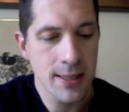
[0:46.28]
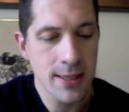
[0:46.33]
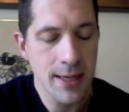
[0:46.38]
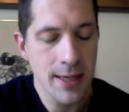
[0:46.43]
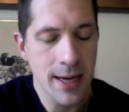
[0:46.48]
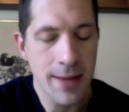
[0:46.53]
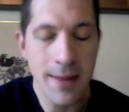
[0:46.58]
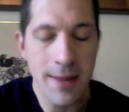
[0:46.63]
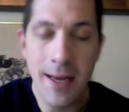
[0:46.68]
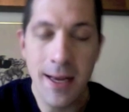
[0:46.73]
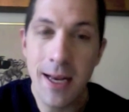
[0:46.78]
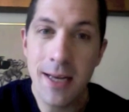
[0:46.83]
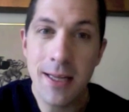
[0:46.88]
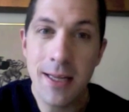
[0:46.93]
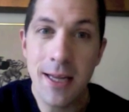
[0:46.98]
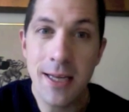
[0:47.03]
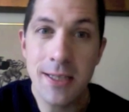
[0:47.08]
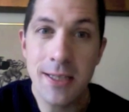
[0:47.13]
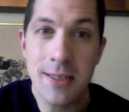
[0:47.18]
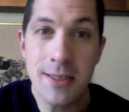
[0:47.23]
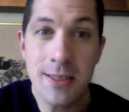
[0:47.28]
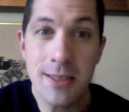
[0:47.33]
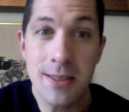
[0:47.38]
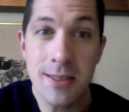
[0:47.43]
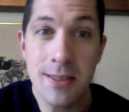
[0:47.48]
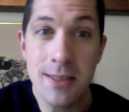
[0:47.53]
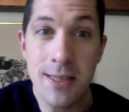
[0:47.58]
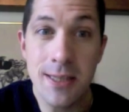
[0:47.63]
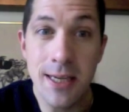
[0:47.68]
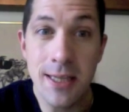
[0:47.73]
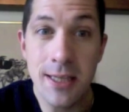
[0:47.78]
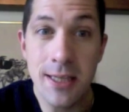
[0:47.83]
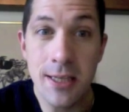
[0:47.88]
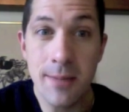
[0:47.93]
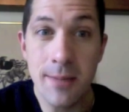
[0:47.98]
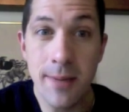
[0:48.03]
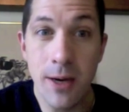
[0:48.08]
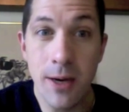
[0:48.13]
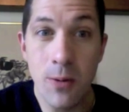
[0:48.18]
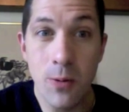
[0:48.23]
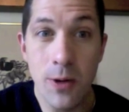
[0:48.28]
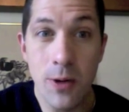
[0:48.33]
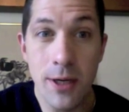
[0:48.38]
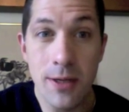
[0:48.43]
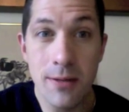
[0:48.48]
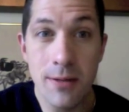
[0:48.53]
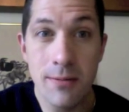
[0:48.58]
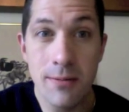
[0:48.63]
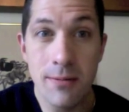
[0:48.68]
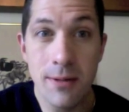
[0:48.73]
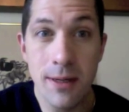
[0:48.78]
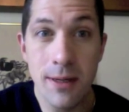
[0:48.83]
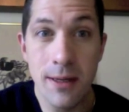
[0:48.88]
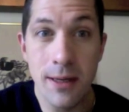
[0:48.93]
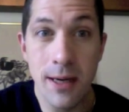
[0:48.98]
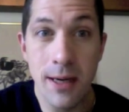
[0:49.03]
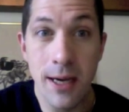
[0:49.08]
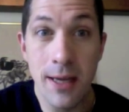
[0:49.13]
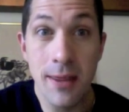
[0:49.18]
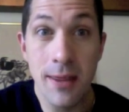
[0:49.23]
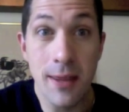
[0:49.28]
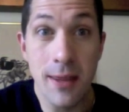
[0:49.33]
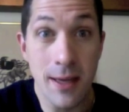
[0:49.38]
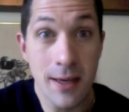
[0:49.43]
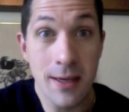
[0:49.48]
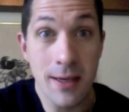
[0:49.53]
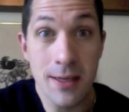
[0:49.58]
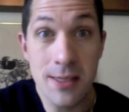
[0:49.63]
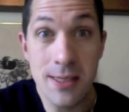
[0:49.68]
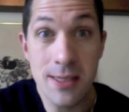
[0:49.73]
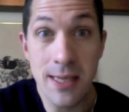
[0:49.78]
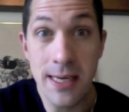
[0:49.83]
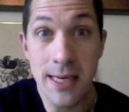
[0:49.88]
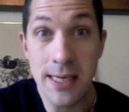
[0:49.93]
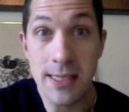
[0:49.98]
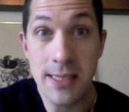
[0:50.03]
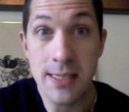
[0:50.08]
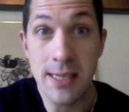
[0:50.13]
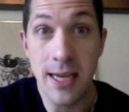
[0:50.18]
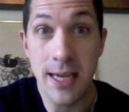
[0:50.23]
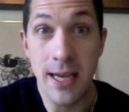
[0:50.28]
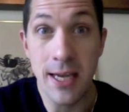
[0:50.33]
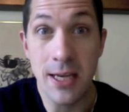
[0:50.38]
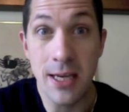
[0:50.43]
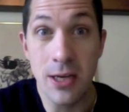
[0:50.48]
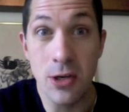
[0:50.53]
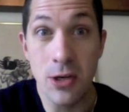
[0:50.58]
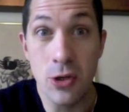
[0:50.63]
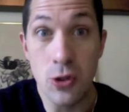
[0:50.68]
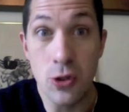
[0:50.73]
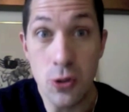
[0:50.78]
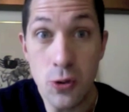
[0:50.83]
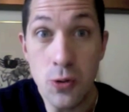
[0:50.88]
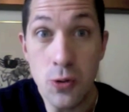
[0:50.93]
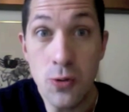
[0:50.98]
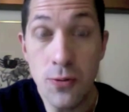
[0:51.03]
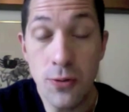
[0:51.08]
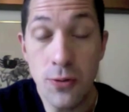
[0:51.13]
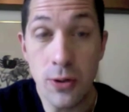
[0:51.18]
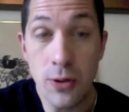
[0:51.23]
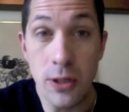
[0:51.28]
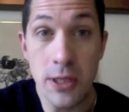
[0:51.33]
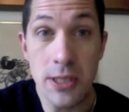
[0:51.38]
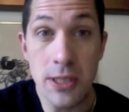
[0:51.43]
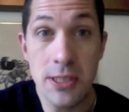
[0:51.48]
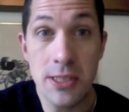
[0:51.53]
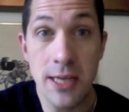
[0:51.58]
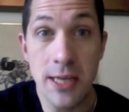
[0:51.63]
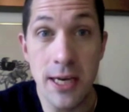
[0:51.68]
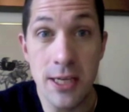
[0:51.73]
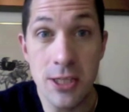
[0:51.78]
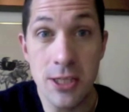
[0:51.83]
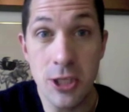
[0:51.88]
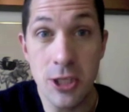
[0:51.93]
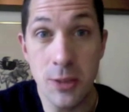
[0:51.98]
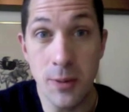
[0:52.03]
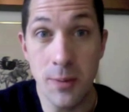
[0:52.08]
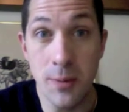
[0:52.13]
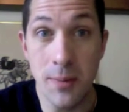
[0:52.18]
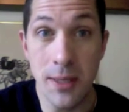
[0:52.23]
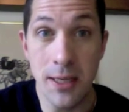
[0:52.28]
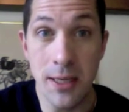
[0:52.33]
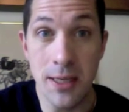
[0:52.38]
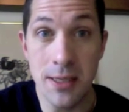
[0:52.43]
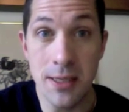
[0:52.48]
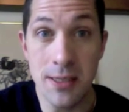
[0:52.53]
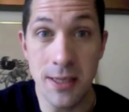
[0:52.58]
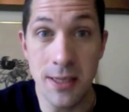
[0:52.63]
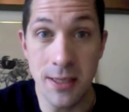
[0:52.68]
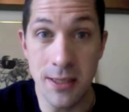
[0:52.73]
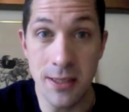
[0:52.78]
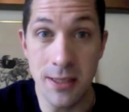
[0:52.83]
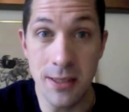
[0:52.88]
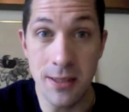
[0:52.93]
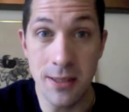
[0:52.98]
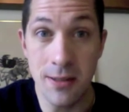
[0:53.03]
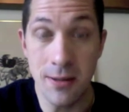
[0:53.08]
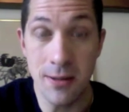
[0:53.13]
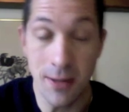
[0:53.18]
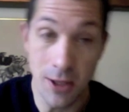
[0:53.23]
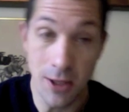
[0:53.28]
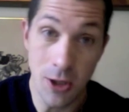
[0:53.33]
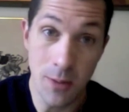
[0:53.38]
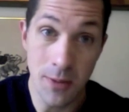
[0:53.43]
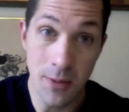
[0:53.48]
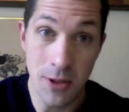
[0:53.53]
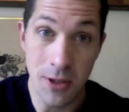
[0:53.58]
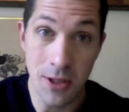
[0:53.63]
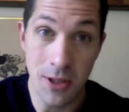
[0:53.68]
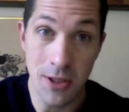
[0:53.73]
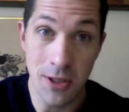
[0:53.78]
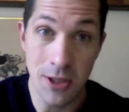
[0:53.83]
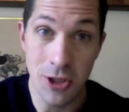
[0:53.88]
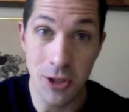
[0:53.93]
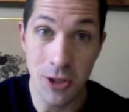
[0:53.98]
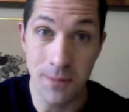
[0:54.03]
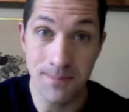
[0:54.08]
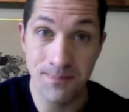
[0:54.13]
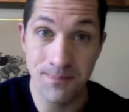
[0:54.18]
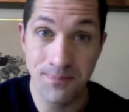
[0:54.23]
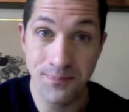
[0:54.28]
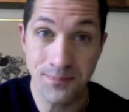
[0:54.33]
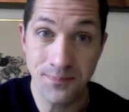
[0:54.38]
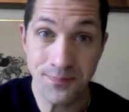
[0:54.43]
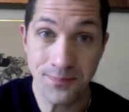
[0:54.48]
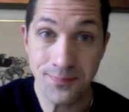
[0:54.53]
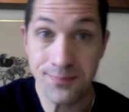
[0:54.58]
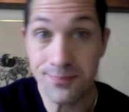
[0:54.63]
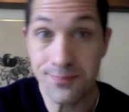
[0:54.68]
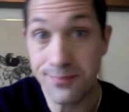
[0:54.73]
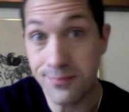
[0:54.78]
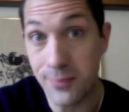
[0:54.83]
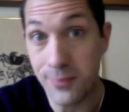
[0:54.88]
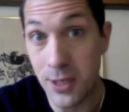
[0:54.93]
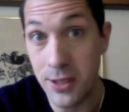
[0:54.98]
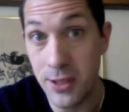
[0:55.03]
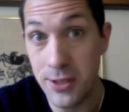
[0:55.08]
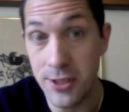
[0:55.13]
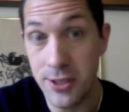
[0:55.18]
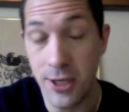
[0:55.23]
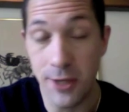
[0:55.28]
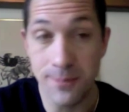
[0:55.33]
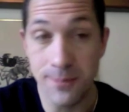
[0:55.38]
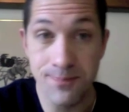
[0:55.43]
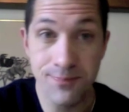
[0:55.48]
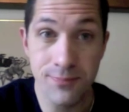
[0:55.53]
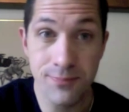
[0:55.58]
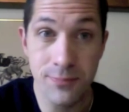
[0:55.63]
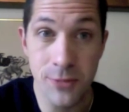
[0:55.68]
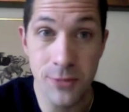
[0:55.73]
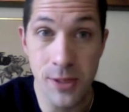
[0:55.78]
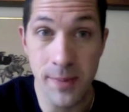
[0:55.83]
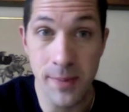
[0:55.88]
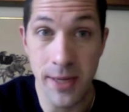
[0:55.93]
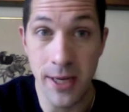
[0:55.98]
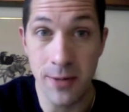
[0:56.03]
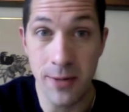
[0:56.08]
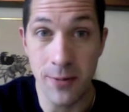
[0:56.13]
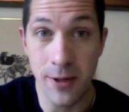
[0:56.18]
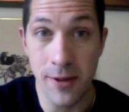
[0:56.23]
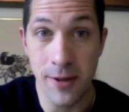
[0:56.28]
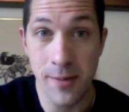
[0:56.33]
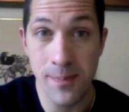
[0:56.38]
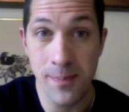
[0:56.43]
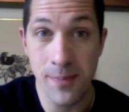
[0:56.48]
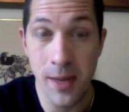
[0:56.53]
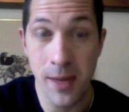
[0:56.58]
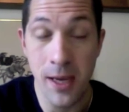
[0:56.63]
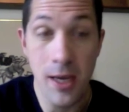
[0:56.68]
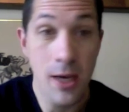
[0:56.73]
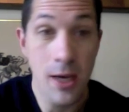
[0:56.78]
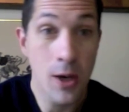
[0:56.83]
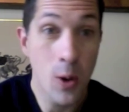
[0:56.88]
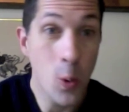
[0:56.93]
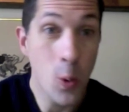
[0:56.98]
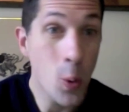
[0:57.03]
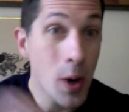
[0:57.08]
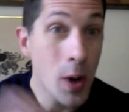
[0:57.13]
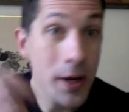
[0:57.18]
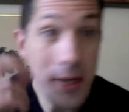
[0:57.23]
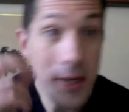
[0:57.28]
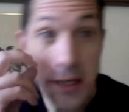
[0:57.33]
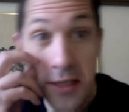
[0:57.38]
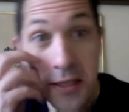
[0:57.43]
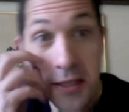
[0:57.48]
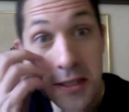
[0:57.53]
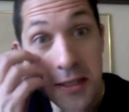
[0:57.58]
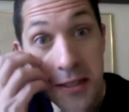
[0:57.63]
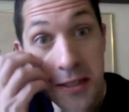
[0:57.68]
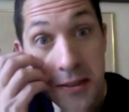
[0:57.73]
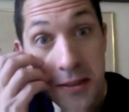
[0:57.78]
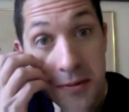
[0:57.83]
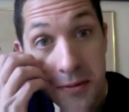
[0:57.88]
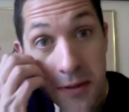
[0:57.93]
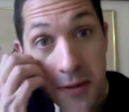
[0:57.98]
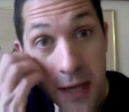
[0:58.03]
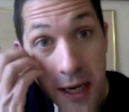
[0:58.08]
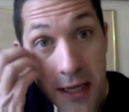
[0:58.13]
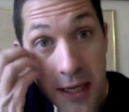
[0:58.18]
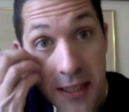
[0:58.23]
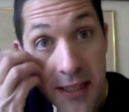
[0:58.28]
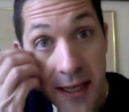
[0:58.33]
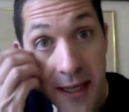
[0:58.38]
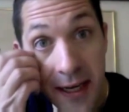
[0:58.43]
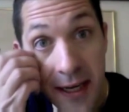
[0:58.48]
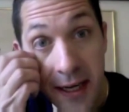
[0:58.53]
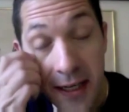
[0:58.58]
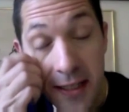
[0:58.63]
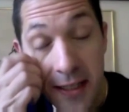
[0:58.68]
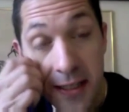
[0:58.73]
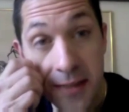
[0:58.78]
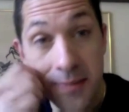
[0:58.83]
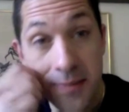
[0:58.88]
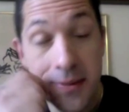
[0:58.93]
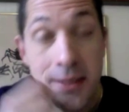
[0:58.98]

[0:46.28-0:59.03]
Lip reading: And then I'd like to say a little about what I think aesthetics can do for us as human beings and in the human condition. So, to begin with, what is aesthetics?